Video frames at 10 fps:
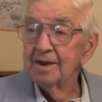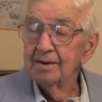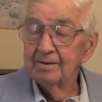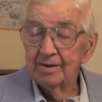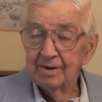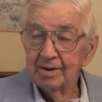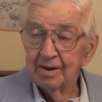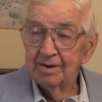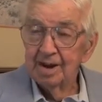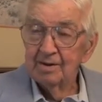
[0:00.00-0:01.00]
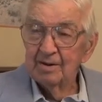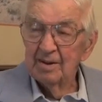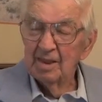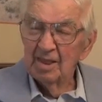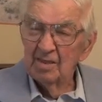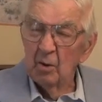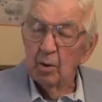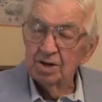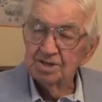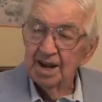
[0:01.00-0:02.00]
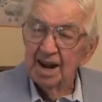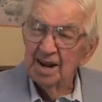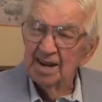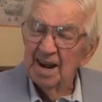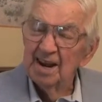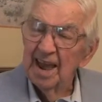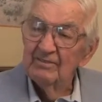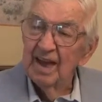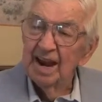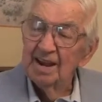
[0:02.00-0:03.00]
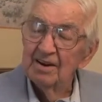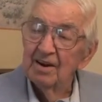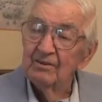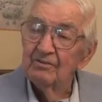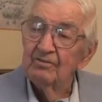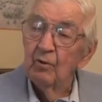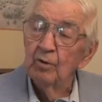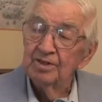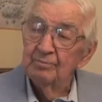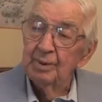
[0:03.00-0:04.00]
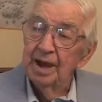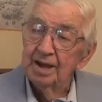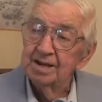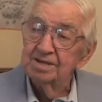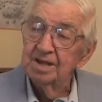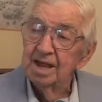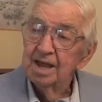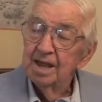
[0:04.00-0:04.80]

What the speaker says: He didn't, the horse didn't have any love for the pigs